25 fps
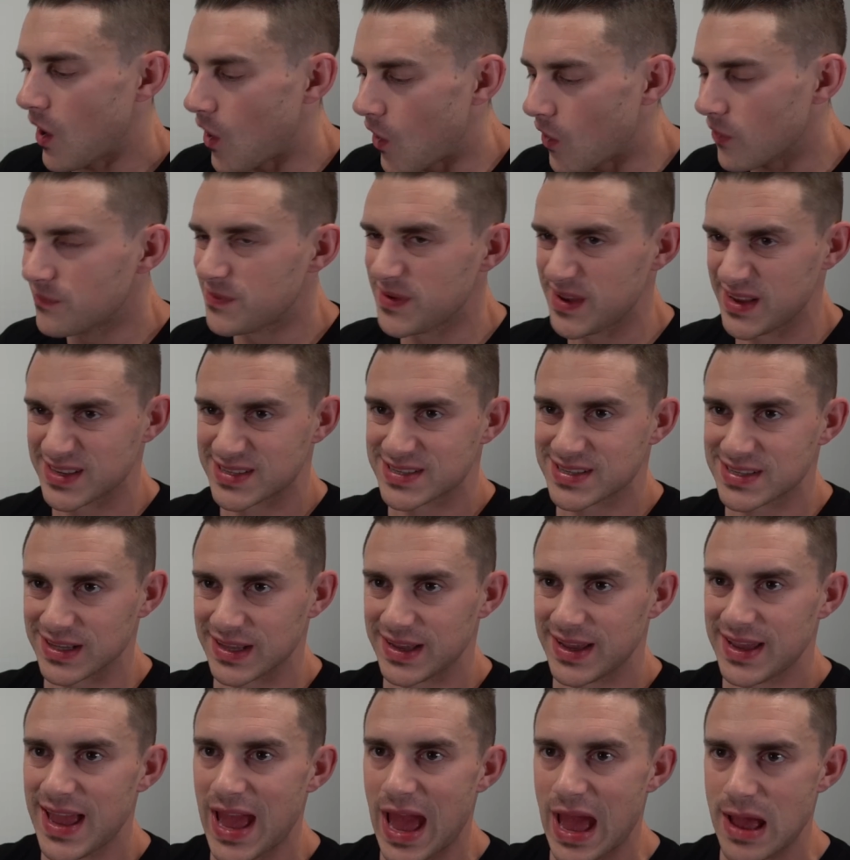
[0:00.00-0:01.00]

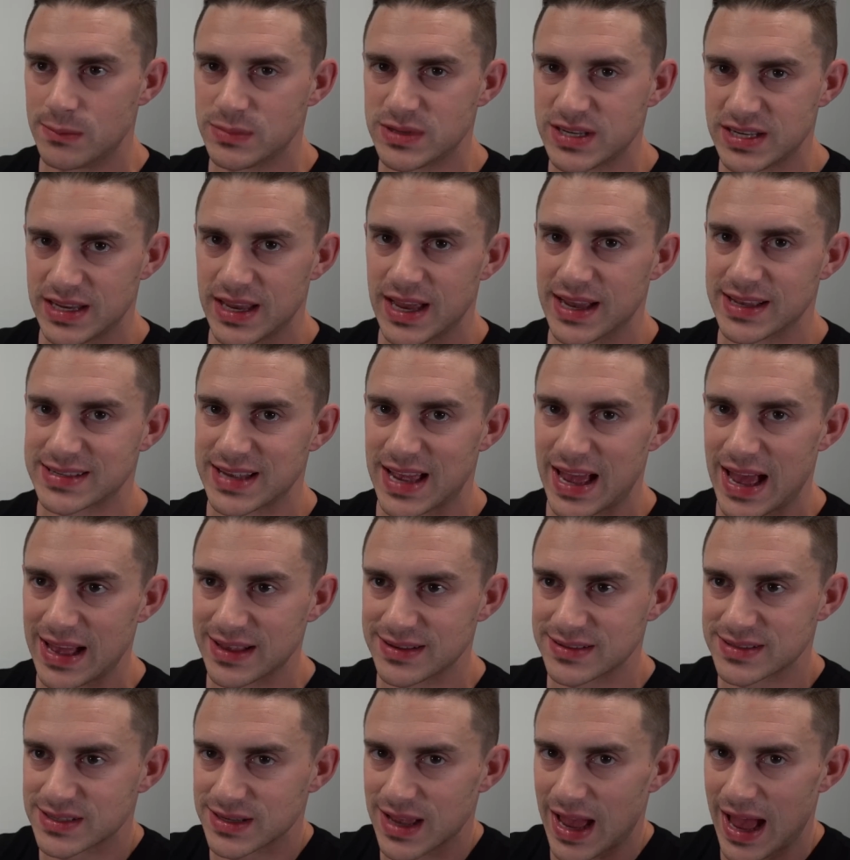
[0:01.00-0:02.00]
Obviously, MTS
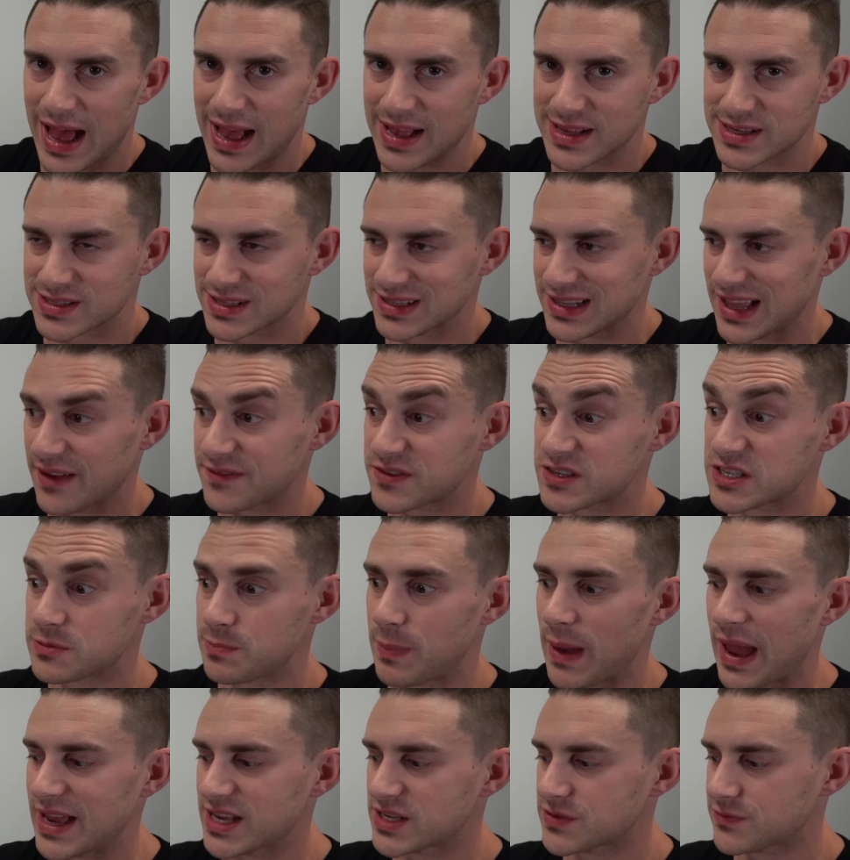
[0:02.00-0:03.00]
has left
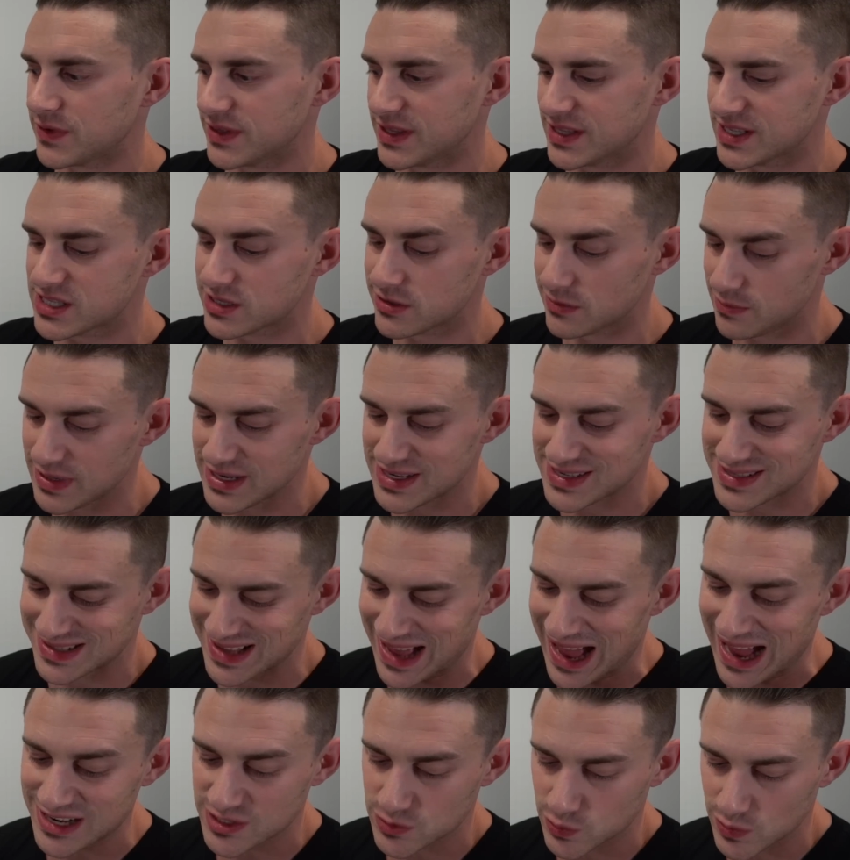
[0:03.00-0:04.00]
space for this to be
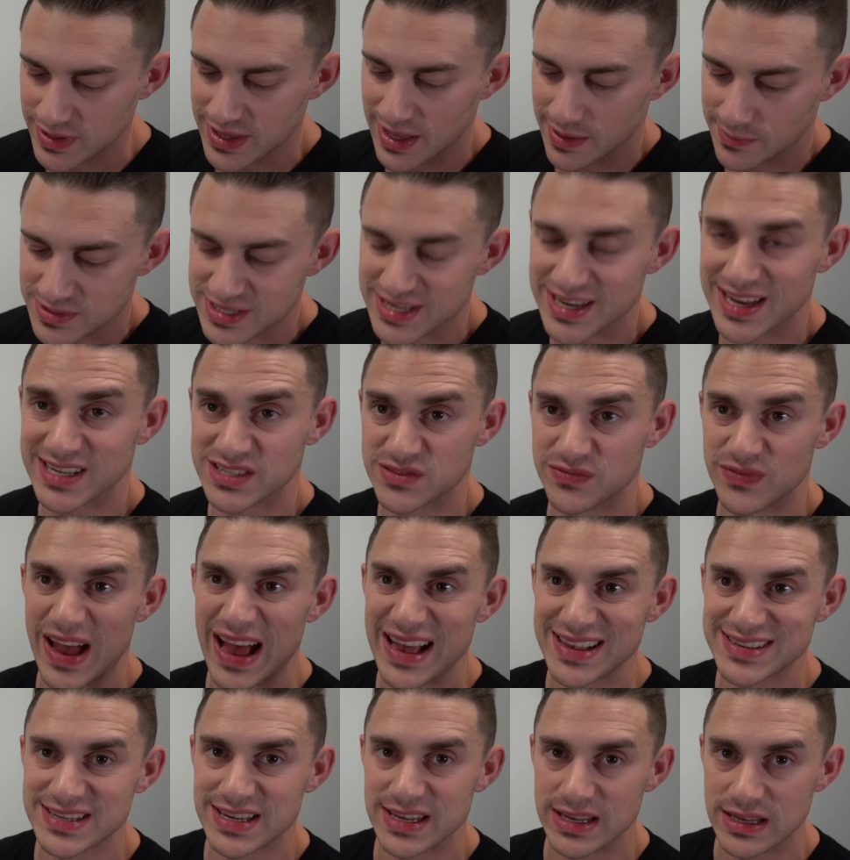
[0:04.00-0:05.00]
stacked with MTS
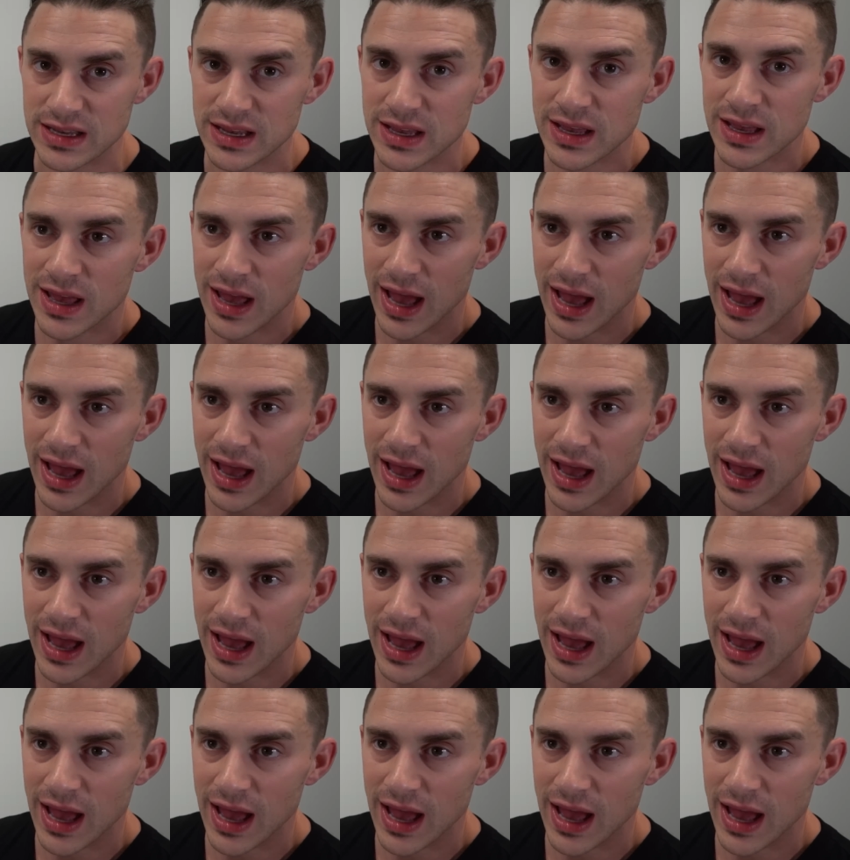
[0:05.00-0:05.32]
Vasky,